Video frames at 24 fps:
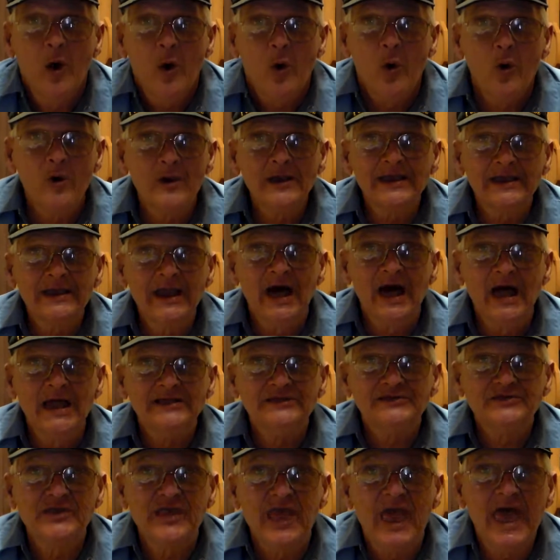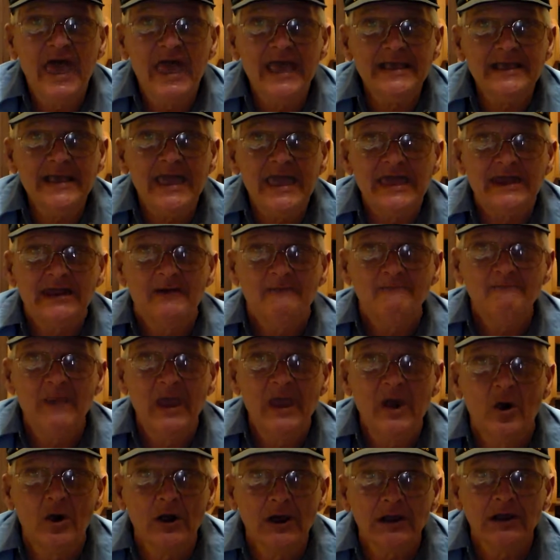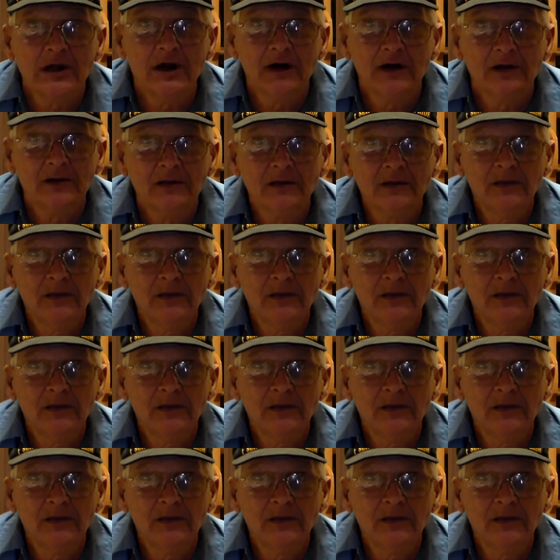organized gang in America